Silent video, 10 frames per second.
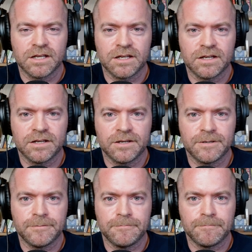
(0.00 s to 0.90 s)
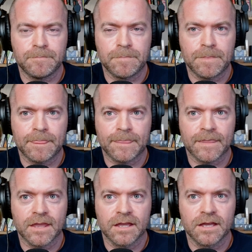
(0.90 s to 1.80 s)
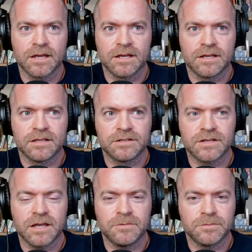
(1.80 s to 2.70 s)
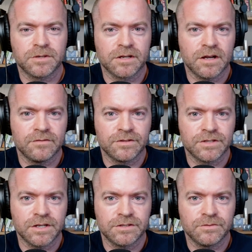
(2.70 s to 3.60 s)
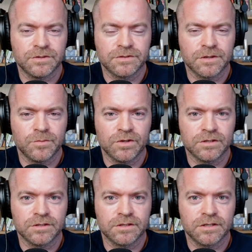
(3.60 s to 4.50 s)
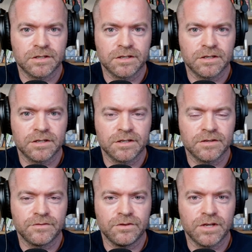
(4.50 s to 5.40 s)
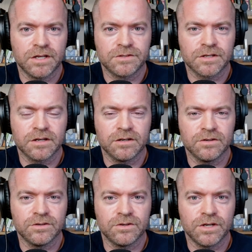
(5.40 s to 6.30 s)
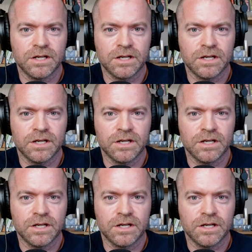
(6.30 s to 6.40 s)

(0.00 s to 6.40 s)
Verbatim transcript: Um, this came up in conversation with someone uh, a few days ago.